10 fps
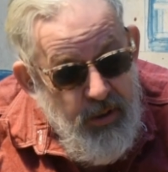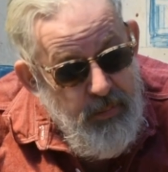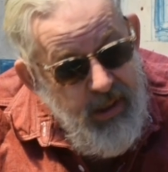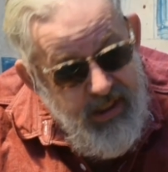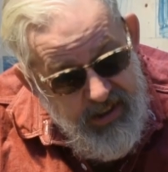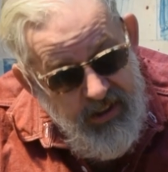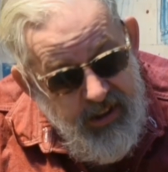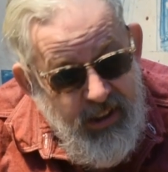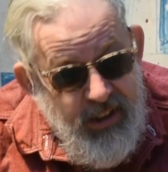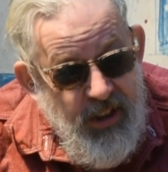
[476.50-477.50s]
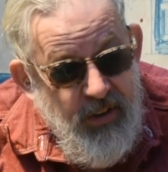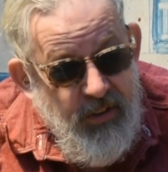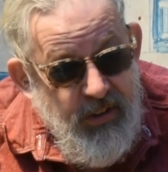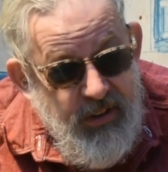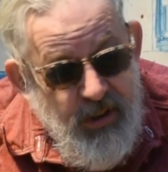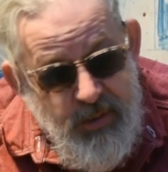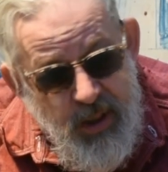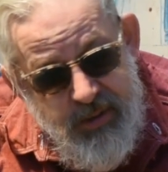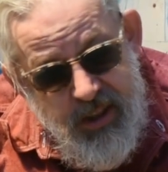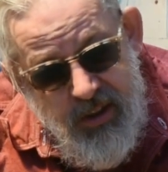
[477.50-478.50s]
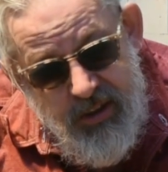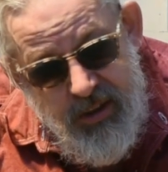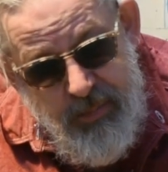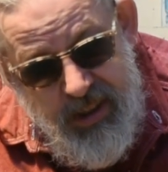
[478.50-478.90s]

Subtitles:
put your pistol in there. Sometimes they call it